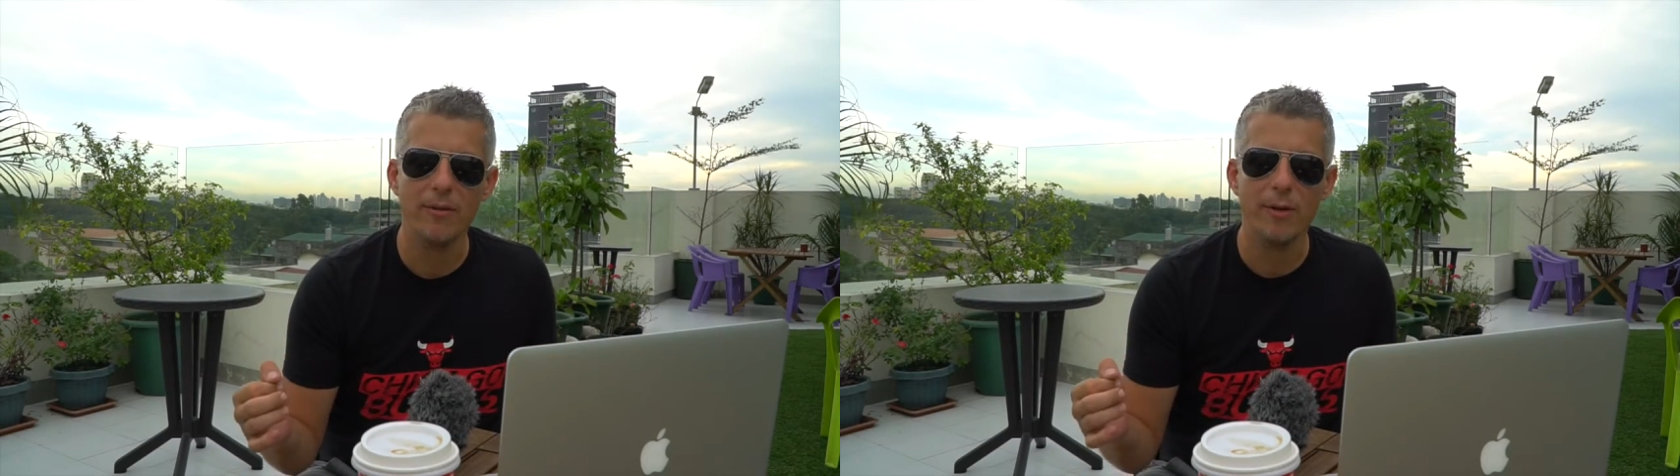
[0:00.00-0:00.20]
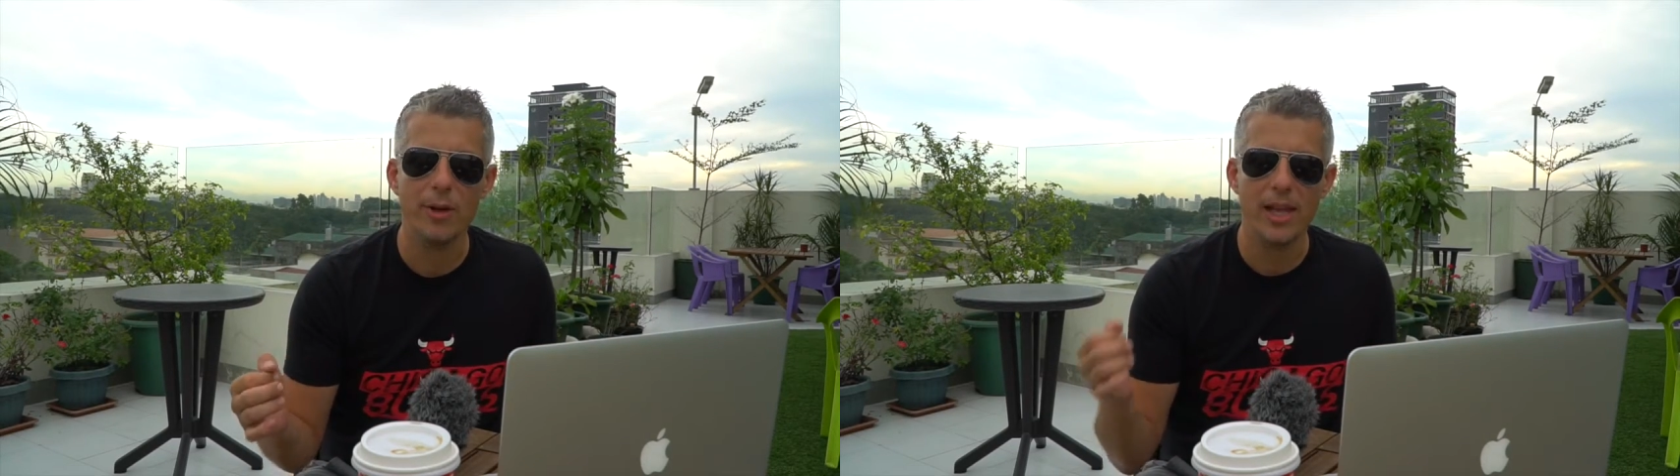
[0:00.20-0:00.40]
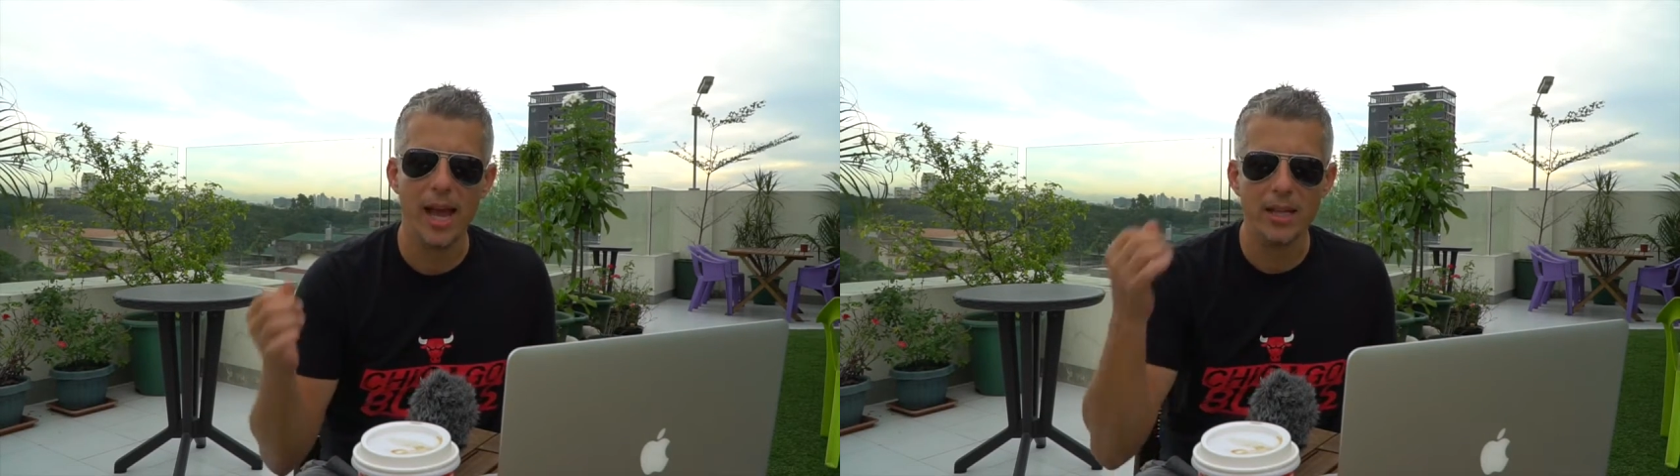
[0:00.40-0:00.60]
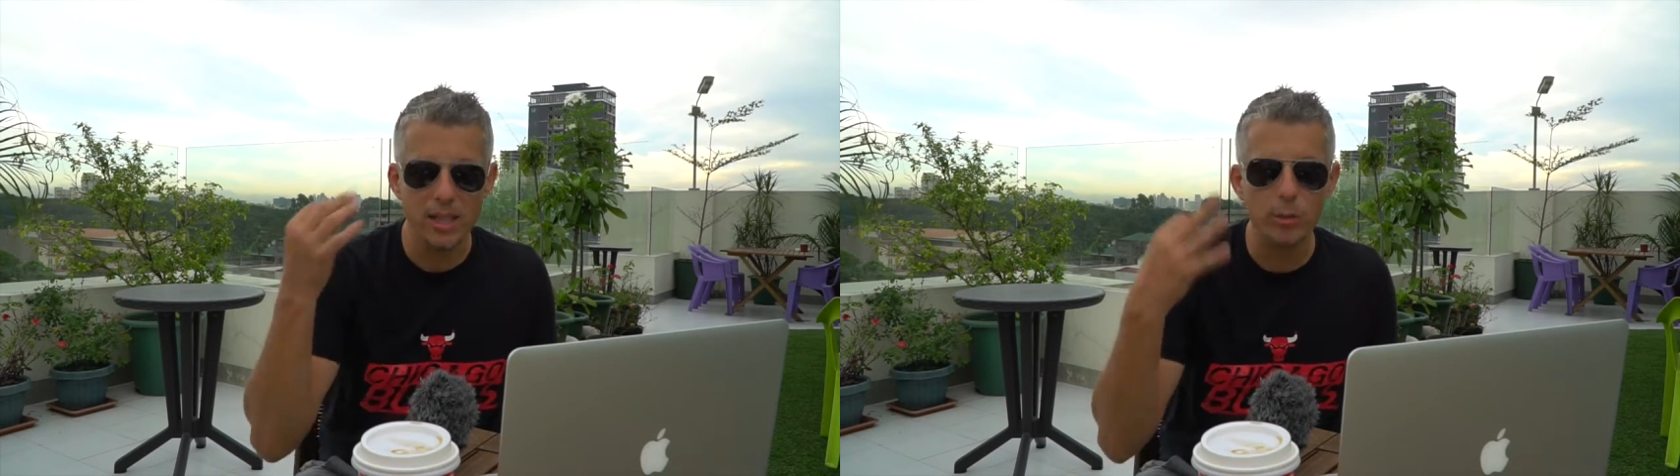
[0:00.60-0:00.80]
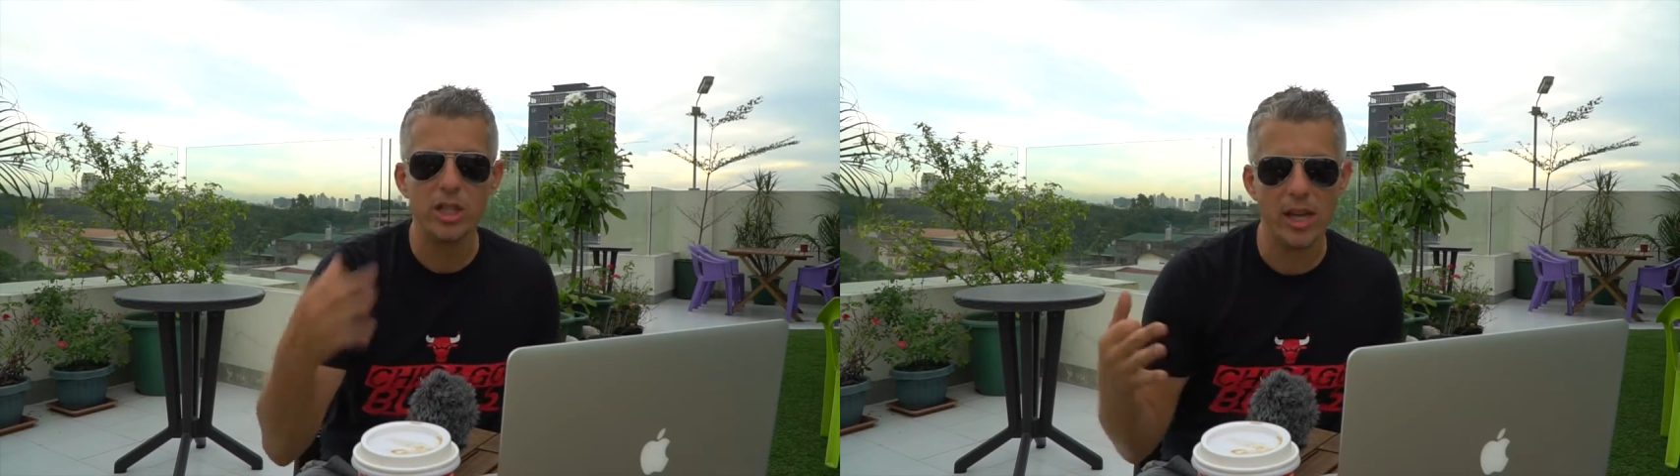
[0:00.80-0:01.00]
for the net
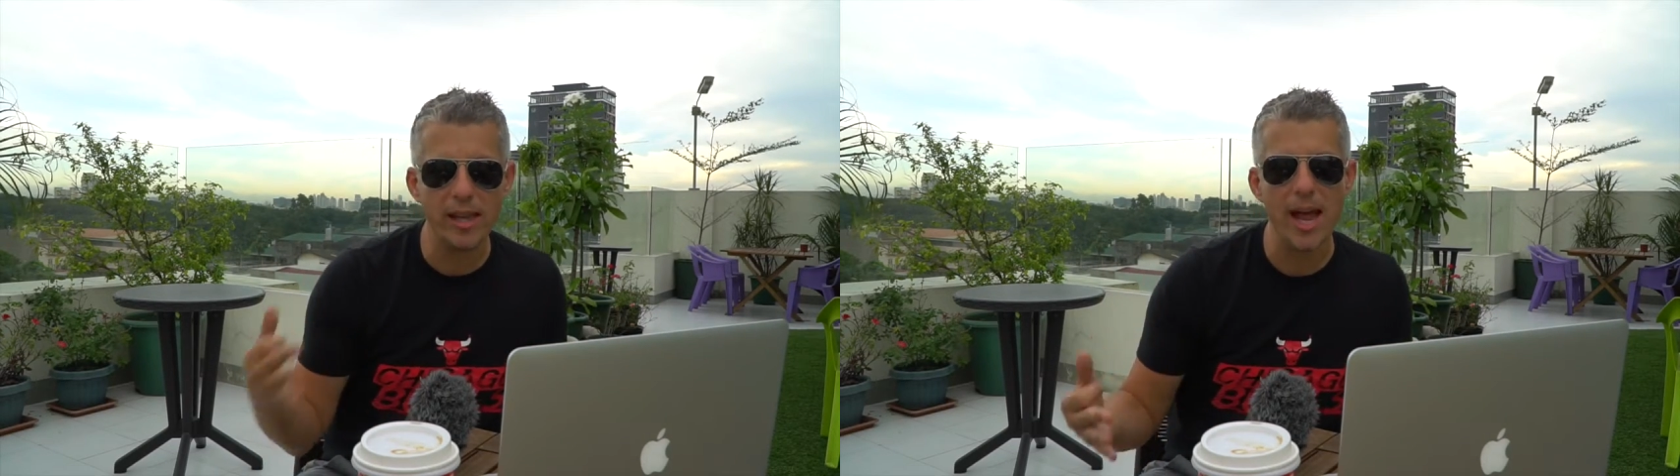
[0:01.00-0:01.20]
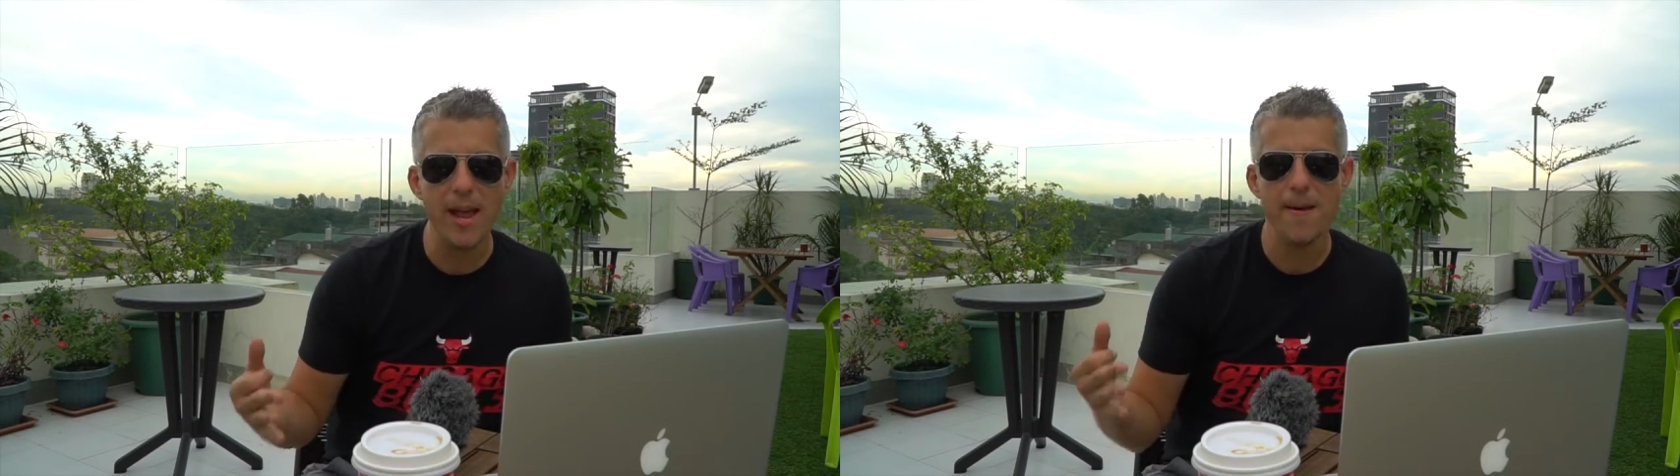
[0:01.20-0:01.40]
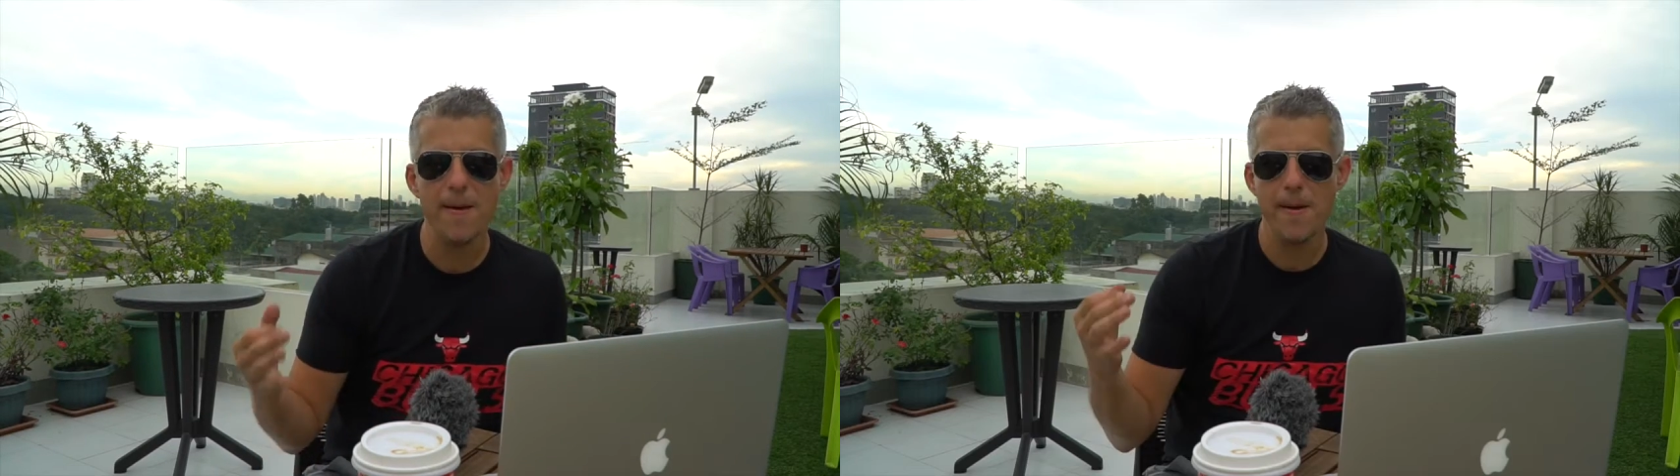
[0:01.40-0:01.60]
until Sunday.